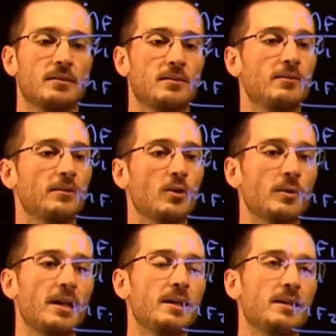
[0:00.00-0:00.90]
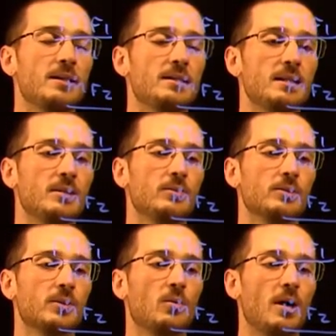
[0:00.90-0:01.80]
flow rate is equal to
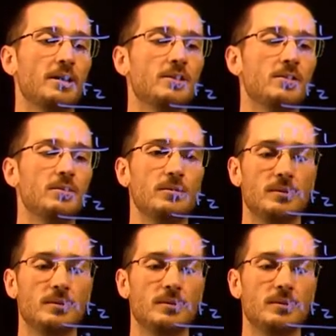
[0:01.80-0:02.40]
y2.